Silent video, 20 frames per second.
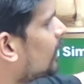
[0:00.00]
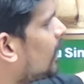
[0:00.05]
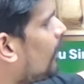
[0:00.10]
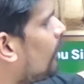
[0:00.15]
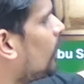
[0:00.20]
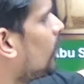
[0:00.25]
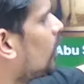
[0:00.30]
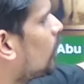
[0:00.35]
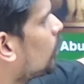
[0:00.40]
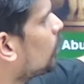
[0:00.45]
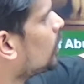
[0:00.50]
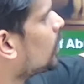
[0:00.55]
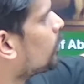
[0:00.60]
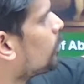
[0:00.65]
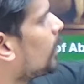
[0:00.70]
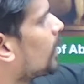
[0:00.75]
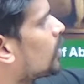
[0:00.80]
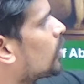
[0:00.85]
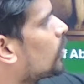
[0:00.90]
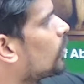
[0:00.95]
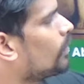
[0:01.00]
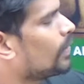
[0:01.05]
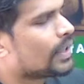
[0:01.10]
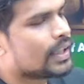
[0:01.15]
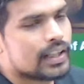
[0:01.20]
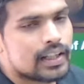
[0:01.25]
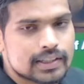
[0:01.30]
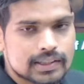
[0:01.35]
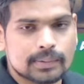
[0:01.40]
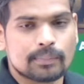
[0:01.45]
referred to, this picture over
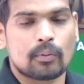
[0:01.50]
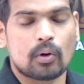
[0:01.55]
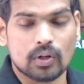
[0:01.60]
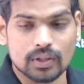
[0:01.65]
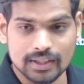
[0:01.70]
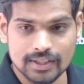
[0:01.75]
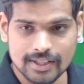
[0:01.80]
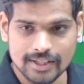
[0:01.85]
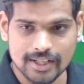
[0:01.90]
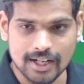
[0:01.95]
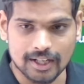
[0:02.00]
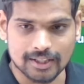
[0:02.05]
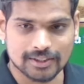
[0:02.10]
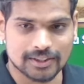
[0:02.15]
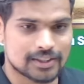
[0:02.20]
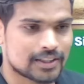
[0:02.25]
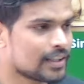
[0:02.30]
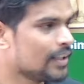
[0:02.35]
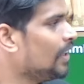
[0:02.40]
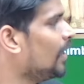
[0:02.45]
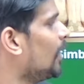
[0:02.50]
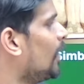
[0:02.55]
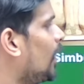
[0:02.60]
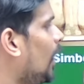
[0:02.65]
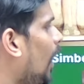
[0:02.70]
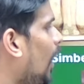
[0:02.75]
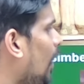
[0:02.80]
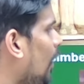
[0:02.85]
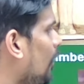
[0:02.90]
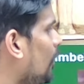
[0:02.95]
here, it's a modern structure,
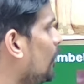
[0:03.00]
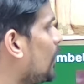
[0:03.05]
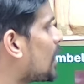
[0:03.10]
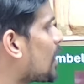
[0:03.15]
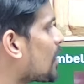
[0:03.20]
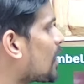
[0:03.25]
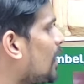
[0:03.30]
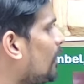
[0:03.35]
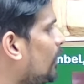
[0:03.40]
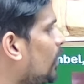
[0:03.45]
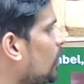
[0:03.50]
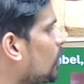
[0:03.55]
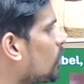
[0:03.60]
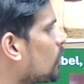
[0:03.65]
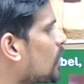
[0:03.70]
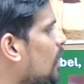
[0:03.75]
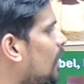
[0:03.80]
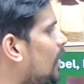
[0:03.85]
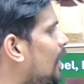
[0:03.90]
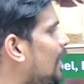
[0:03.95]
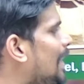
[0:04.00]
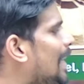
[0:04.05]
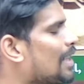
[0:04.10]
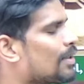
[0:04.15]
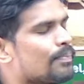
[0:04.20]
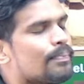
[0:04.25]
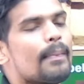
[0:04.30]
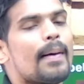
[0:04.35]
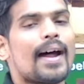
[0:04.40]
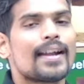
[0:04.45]
which is referred to generally as
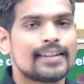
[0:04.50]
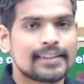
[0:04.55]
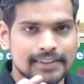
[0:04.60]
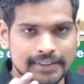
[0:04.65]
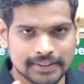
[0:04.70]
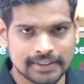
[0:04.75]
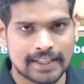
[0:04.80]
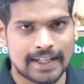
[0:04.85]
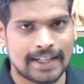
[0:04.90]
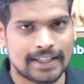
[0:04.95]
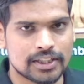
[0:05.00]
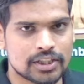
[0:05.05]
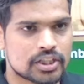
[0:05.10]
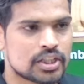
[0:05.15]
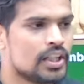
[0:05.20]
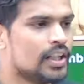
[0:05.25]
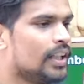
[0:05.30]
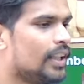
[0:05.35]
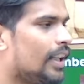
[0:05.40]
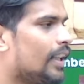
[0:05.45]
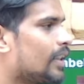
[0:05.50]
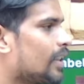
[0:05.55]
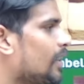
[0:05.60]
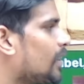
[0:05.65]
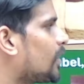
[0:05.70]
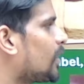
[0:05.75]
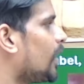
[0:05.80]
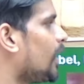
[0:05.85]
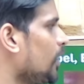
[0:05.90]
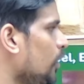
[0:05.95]
Manhattan Henge. It
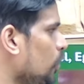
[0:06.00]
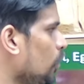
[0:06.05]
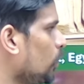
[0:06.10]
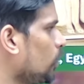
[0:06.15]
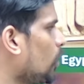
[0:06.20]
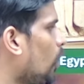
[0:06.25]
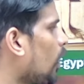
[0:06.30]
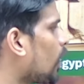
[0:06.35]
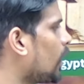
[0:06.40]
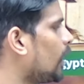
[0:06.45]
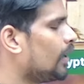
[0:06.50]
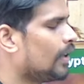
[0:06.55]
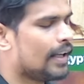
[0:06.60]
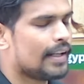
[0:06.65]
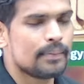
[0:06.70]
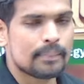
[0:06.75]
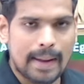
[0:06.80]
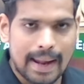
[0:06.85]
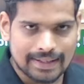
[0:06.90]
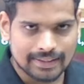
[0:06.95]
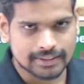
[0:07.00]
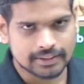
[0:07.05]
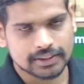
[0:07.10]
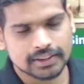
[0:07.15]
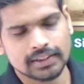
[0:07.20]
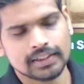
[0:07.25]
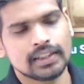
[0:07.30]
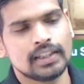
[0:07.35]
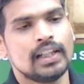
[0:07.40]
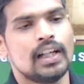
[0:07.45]
is in New York, in
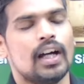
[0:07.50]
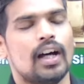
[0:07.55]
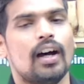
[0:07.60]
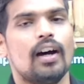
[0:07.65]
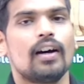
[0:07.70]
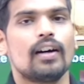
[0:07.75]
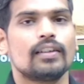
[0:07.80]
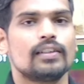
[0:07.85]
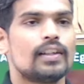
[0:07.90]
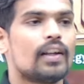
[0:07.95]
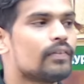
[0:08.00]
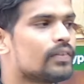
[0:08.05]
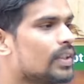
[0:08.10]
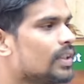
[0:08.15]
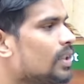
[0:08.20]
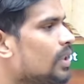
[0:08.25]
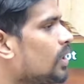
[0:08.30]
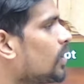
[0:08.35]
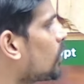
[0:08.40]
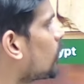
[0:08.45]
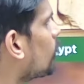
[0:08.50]
Manhattan. Now this is